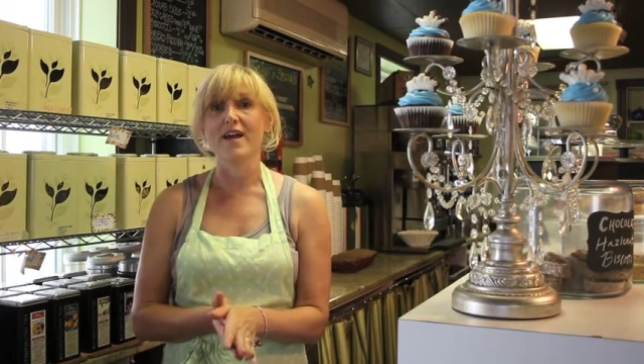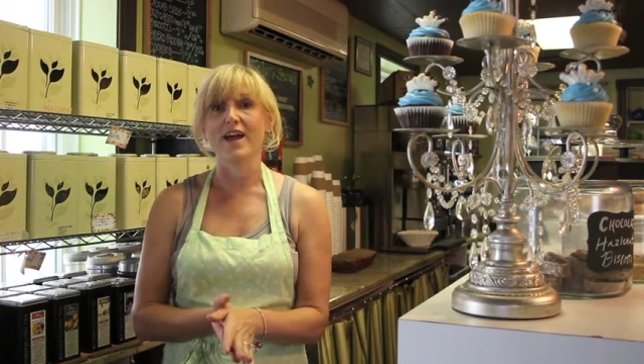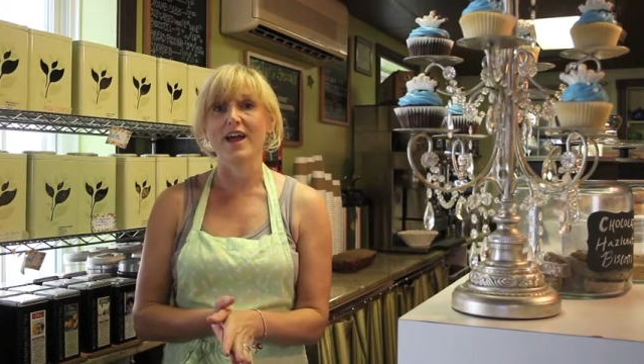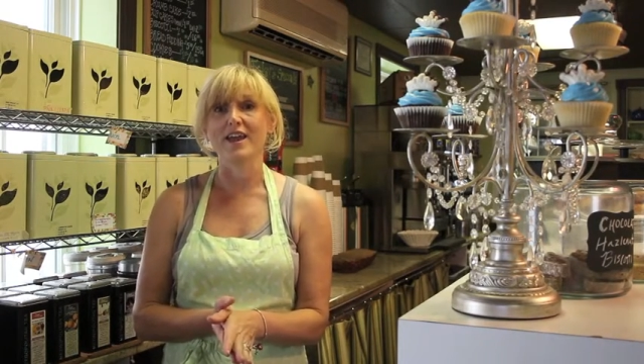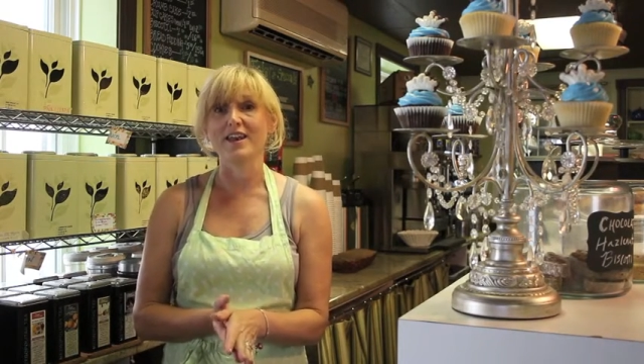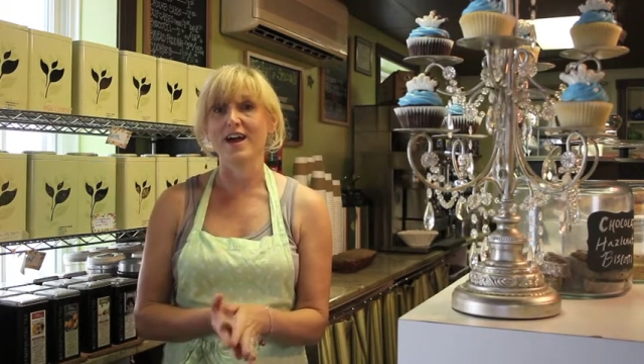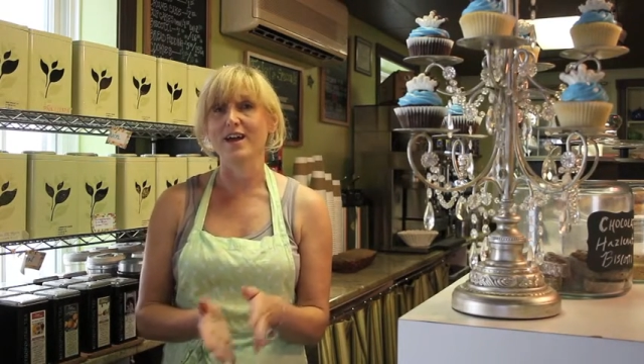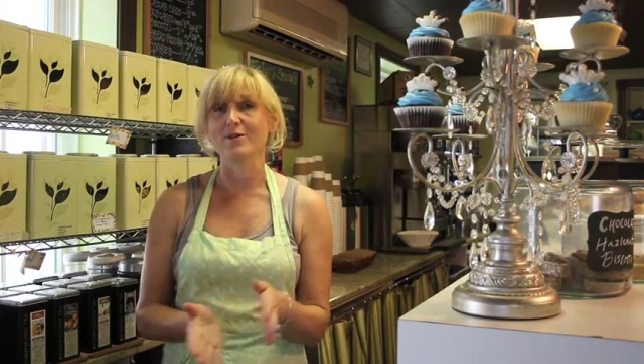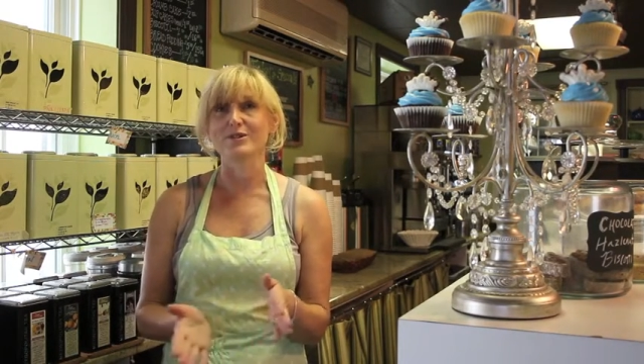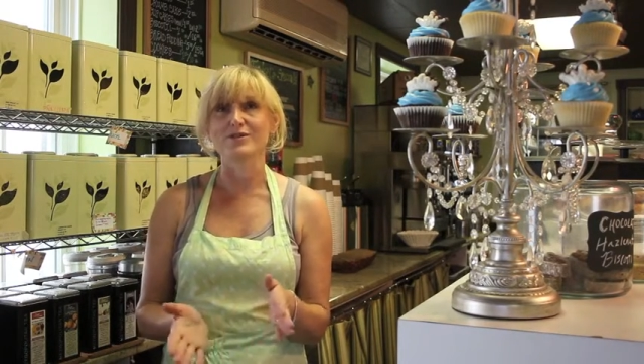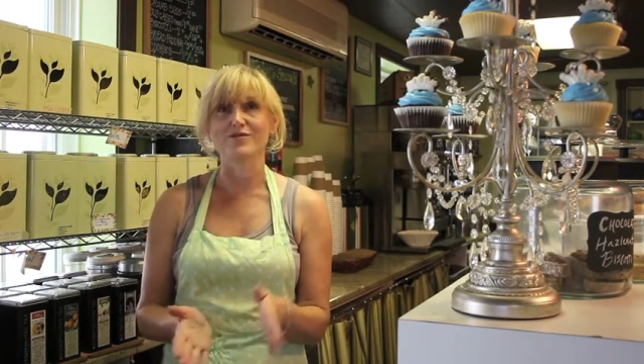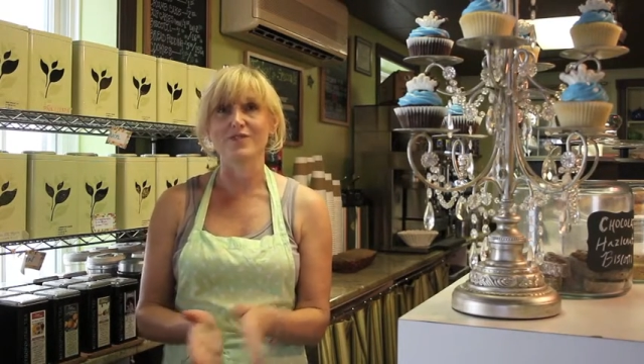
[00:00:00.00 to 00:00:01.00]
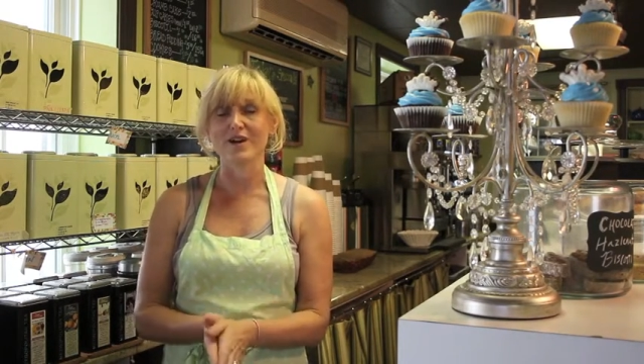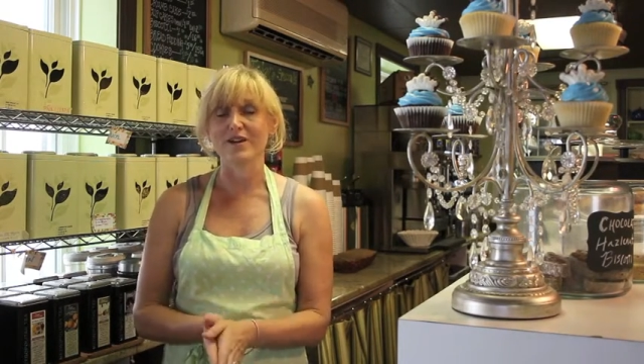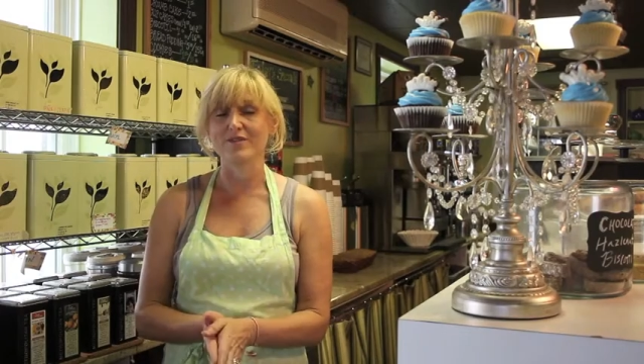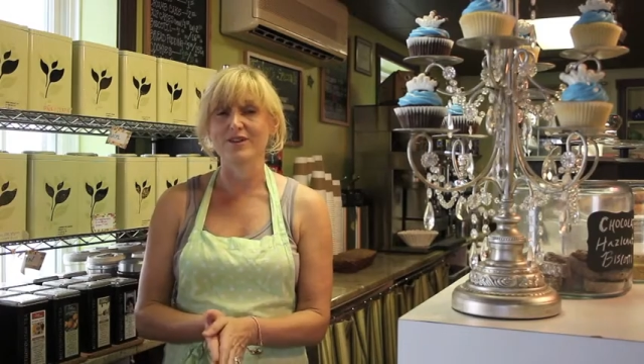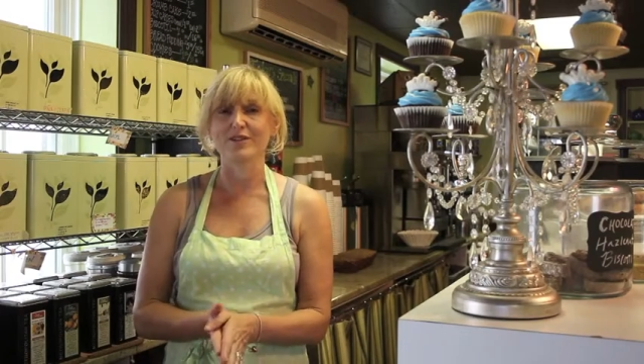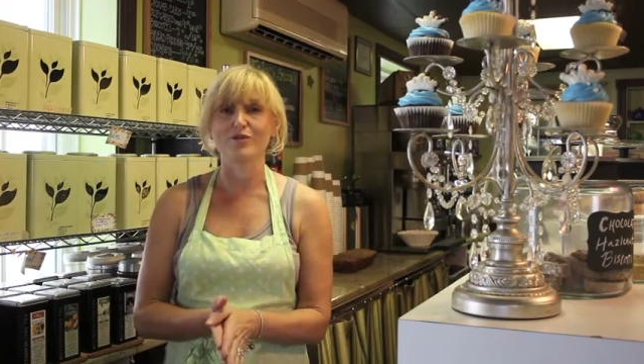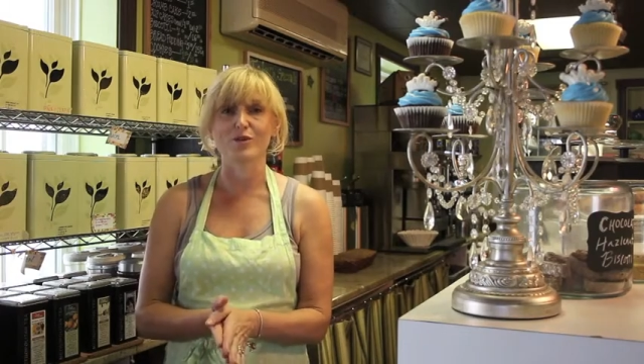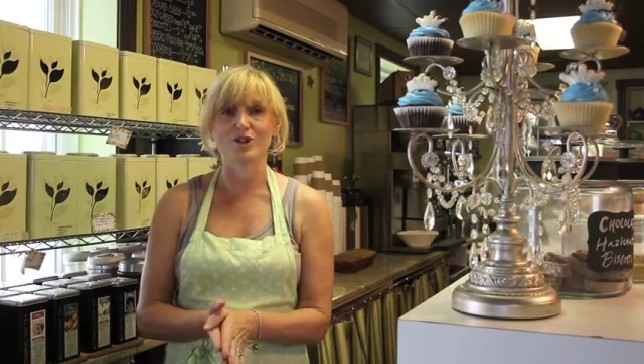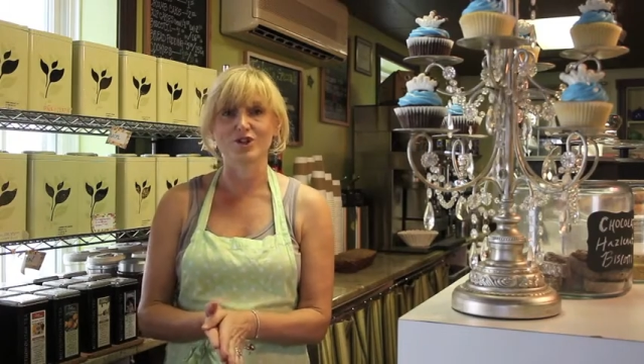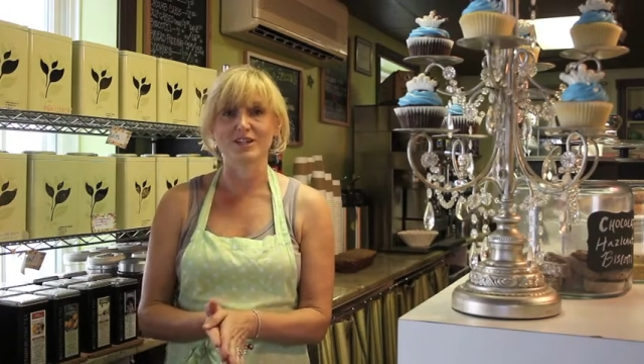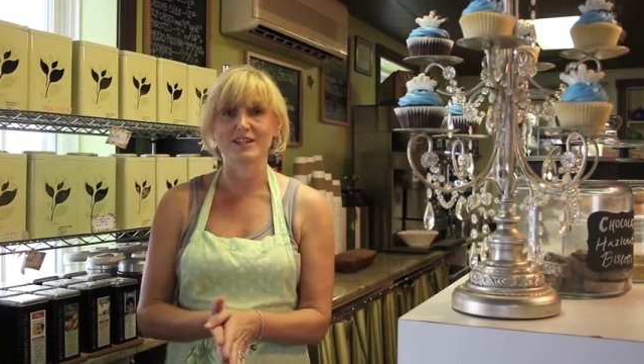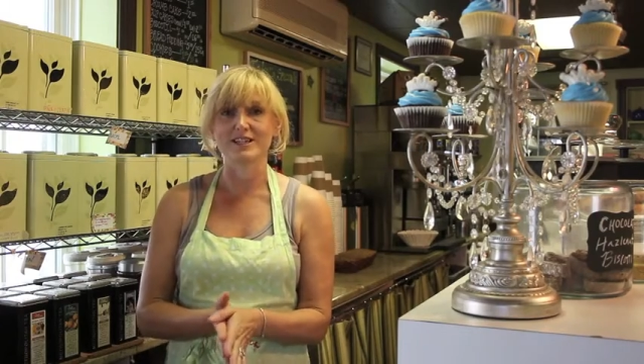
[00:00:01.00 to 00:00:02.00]
and I was very, very
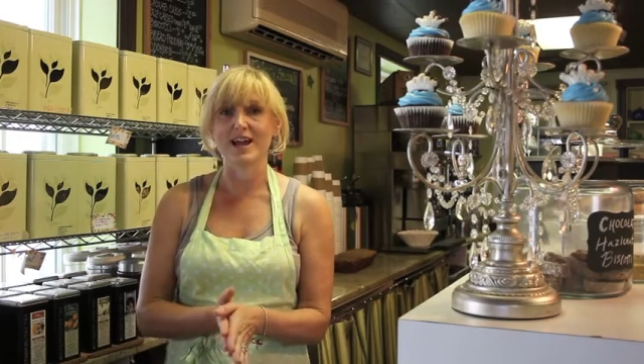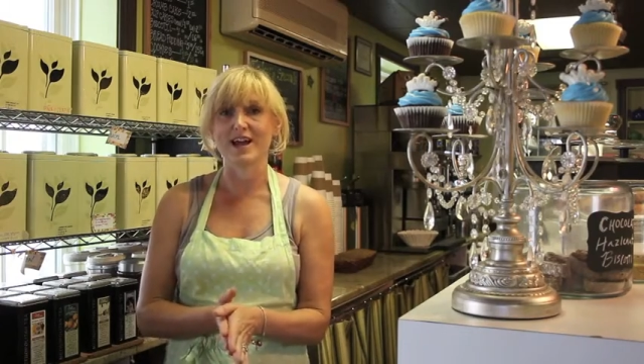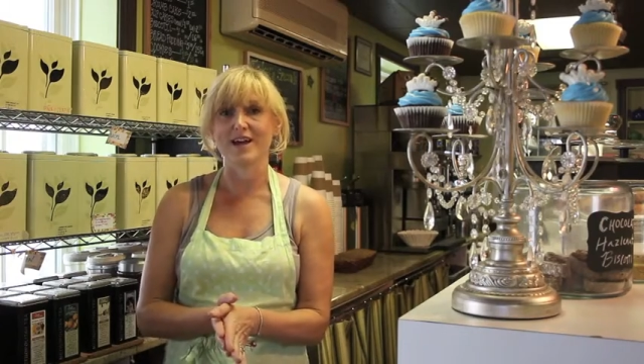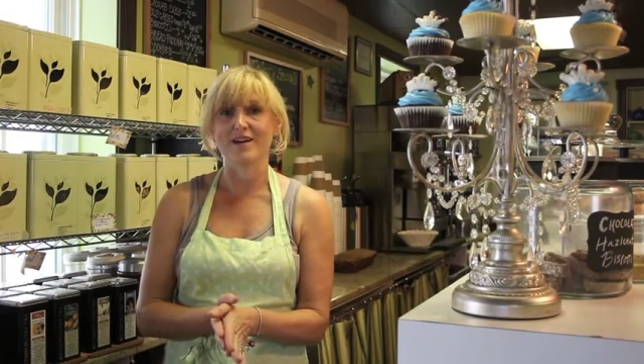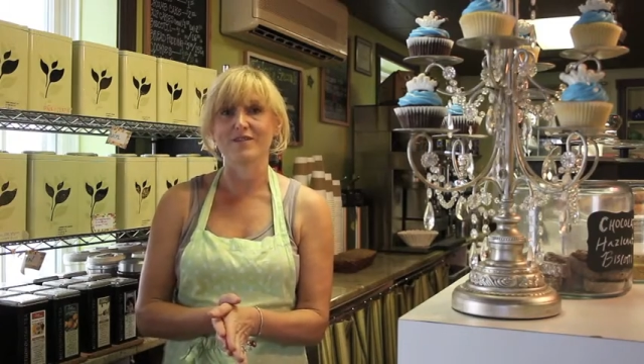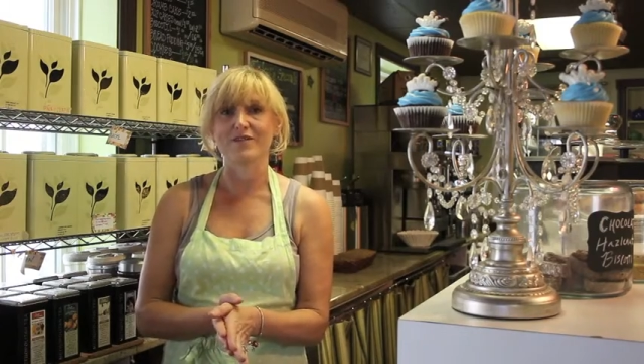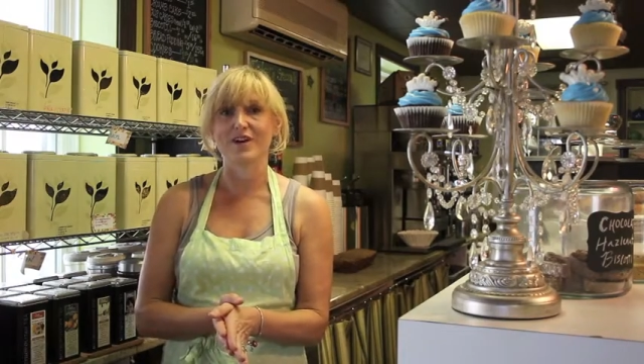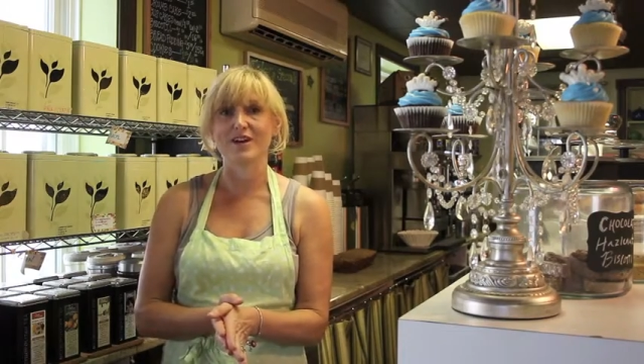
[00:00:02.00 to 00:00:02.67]
fortunate to have